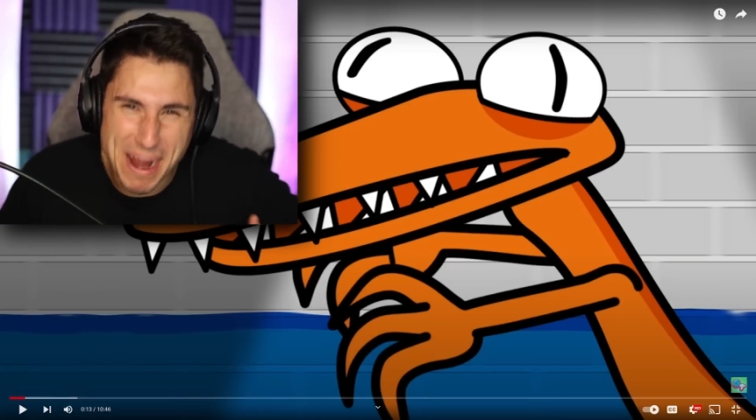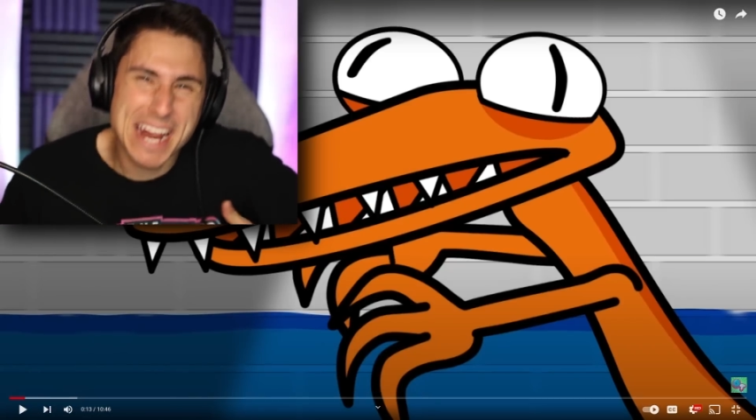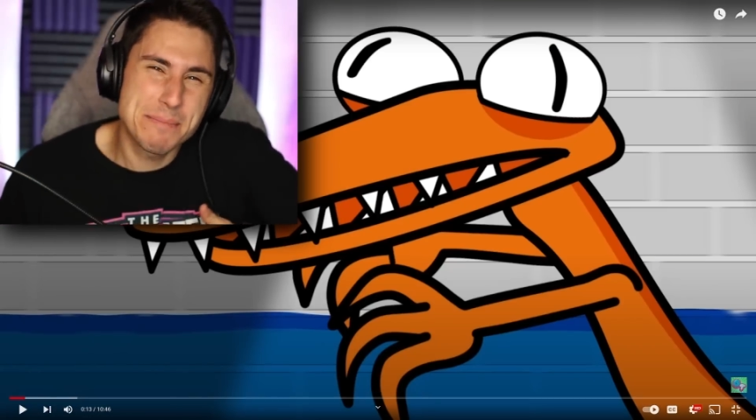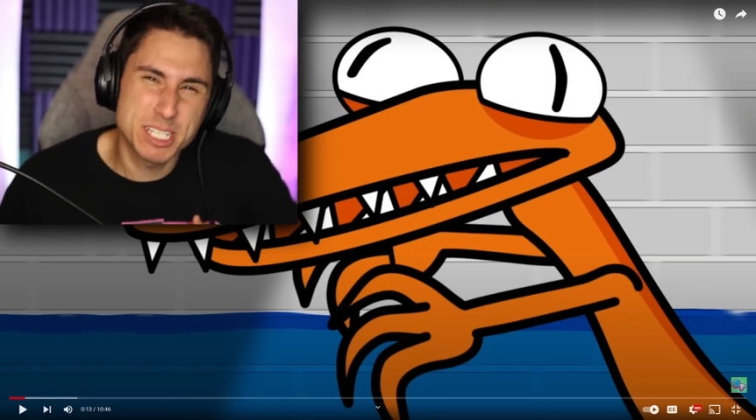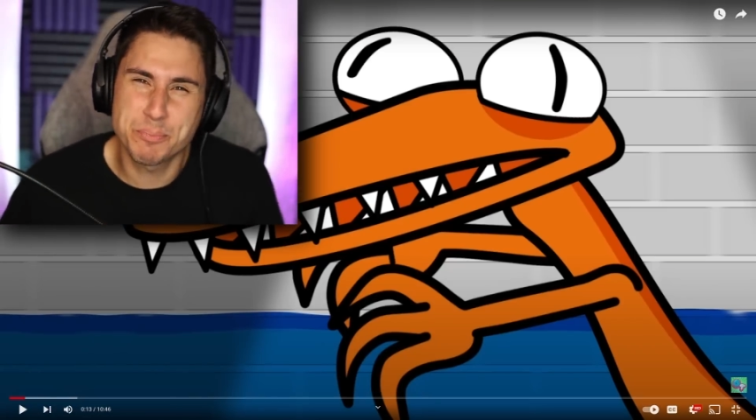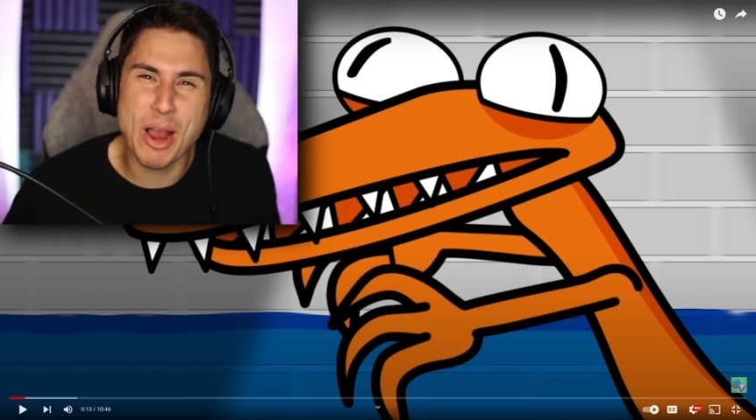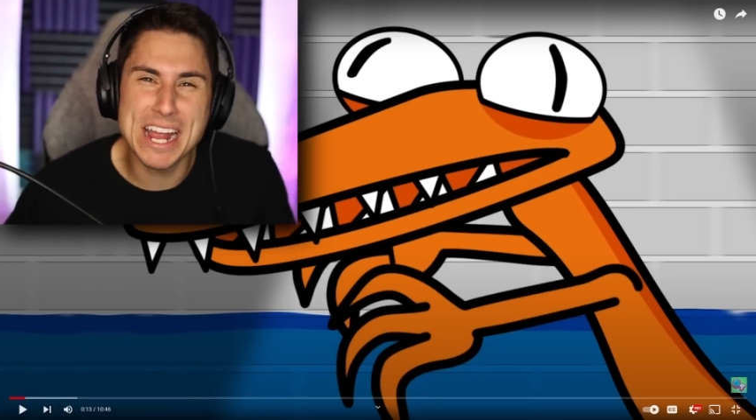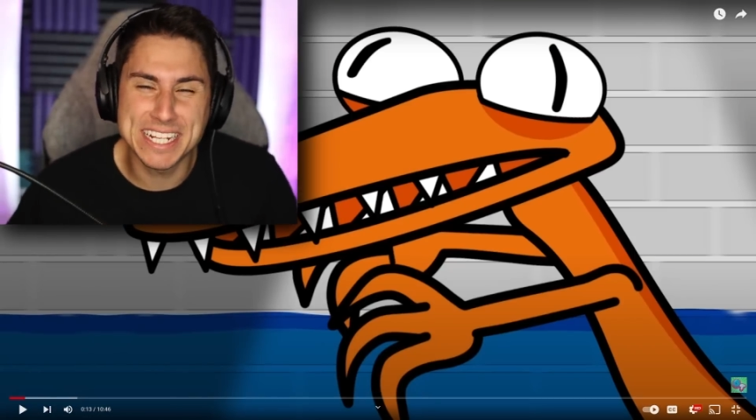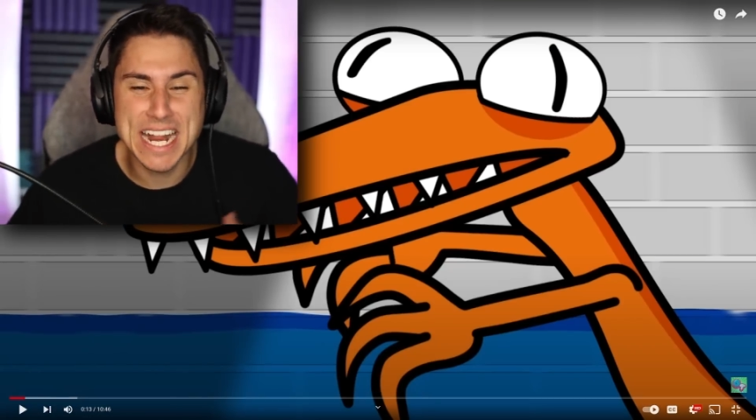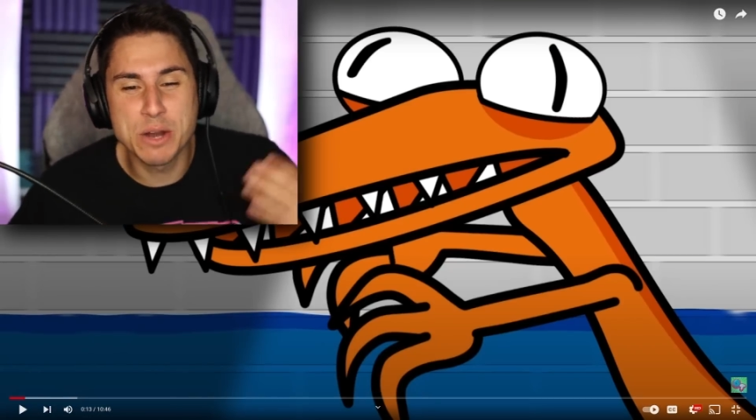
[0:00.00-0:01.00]
My name is
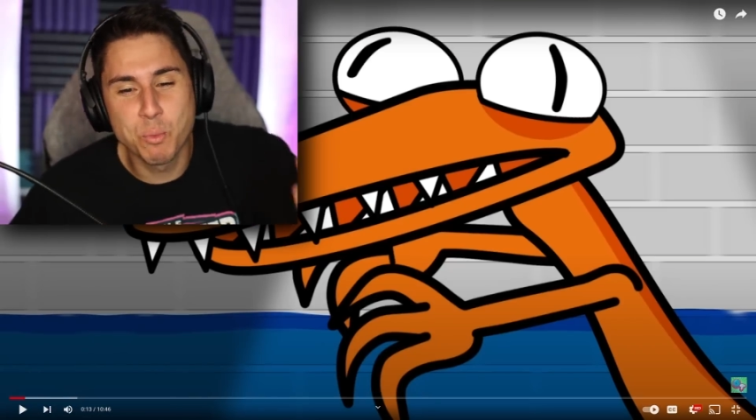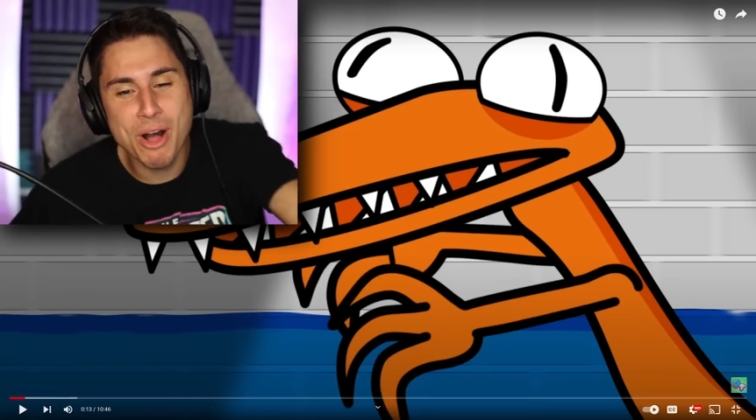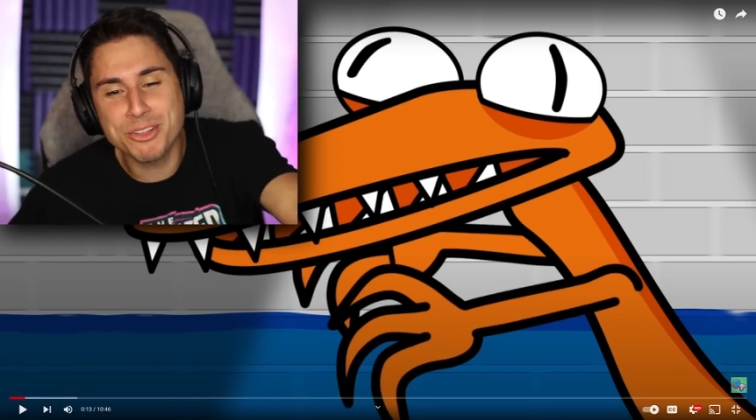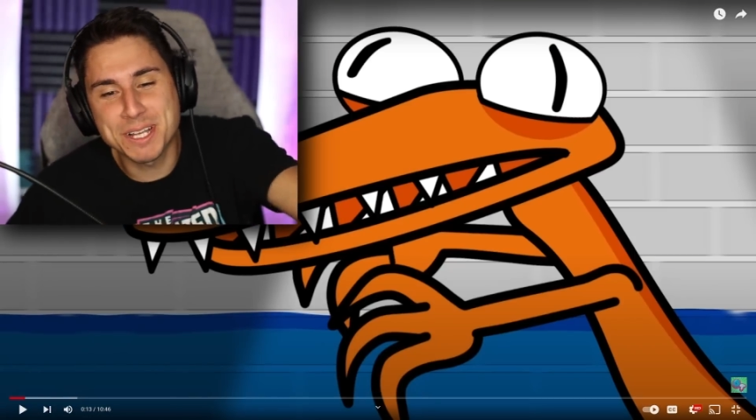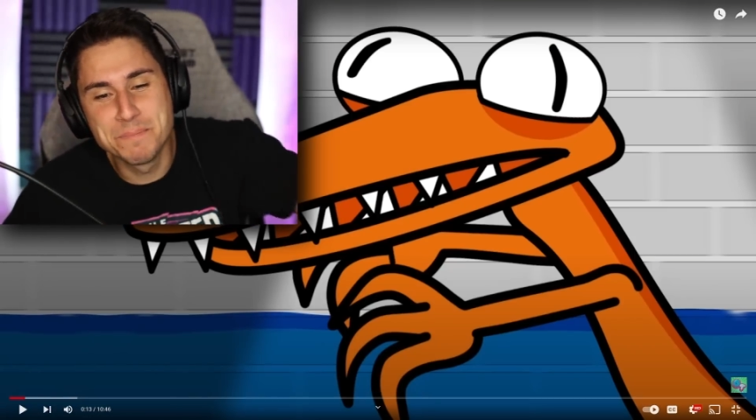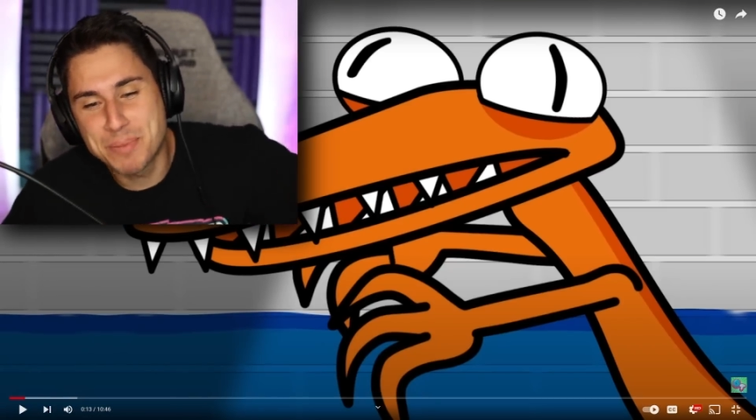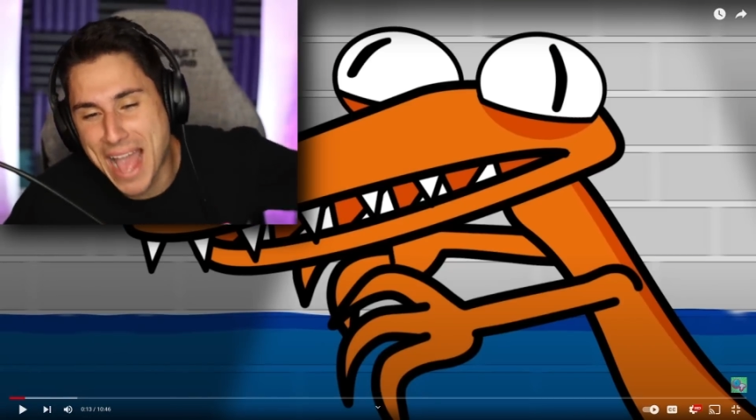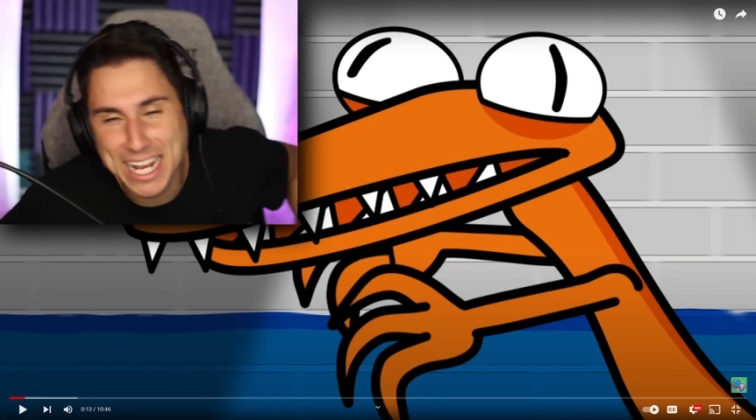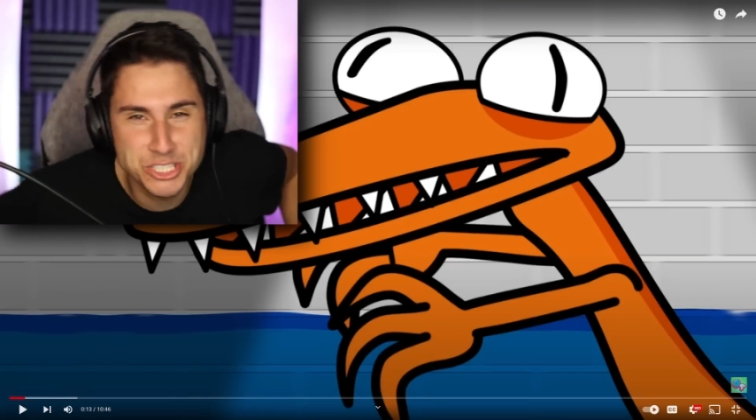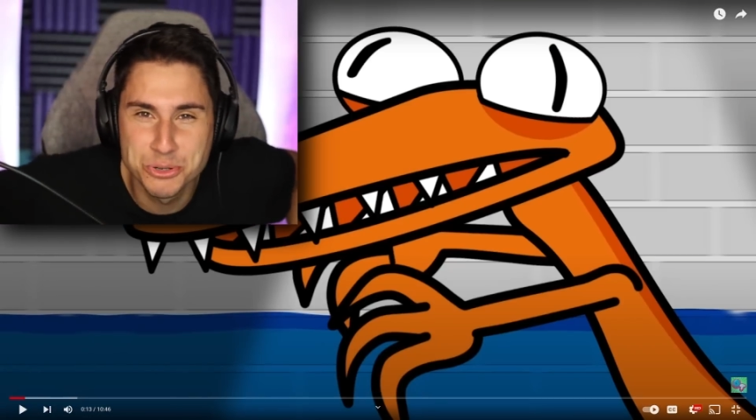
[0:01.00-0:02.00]
Brandon, and welcome
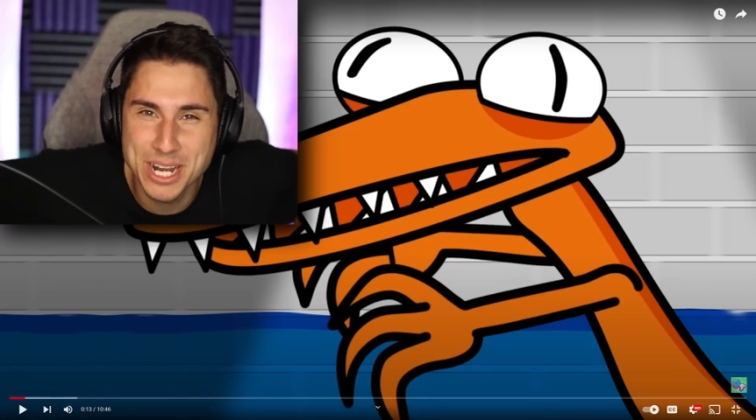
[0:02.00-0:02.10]
back to